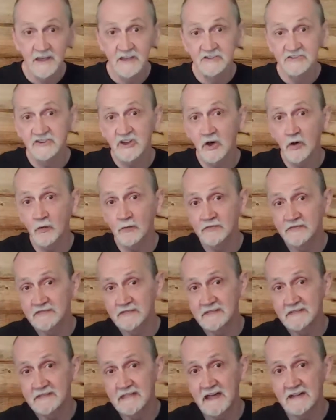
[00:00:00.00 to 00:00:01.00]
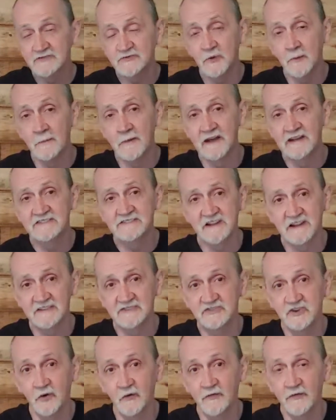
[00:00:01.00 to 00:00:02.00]
So that's what Mike said
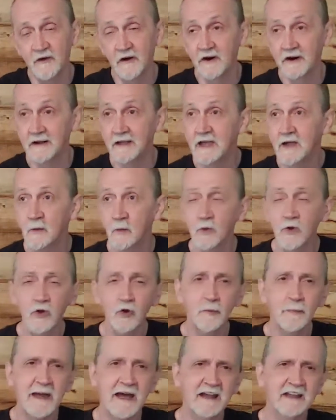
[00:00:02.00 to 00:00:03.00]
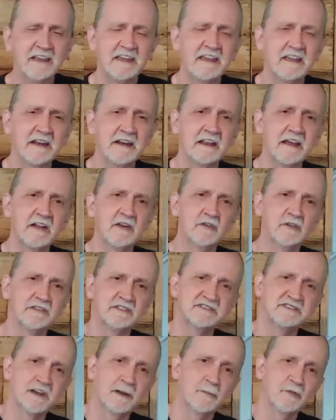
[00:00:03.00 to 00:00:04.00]
so far. We'll go back again later in
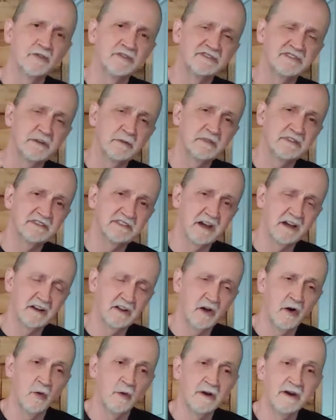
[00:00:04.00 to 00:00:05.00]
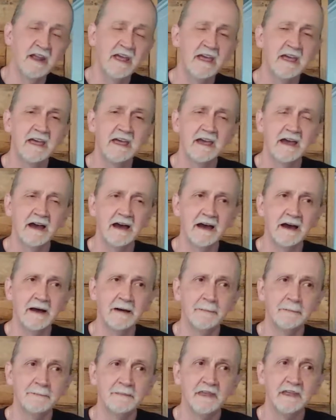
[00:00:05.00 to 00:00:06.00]
the summer and see what he's got going.
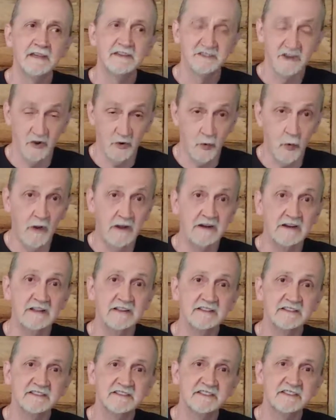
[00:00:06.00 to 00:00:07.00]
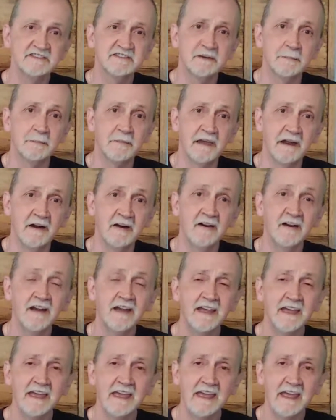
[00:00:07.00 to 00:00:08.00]
He's got quite a little system there,
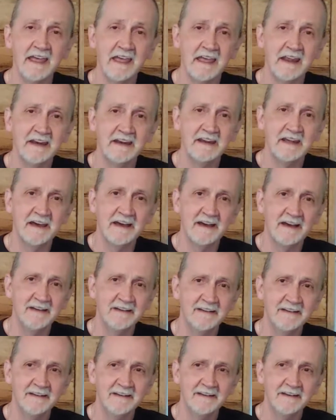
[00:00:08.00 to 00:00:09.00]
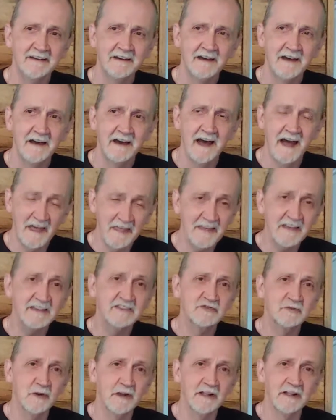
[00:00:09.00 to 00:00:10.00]
and I think
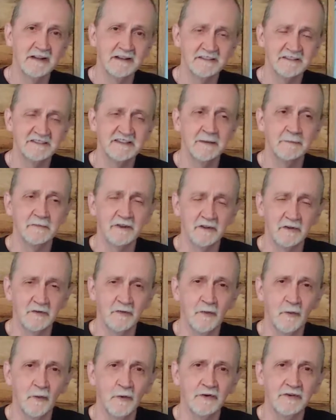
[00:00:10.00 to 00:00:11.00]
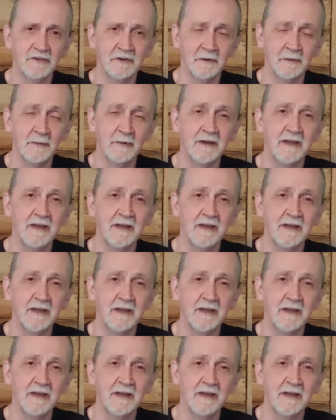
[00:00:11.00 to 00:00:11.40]
he's really got something to look forward to.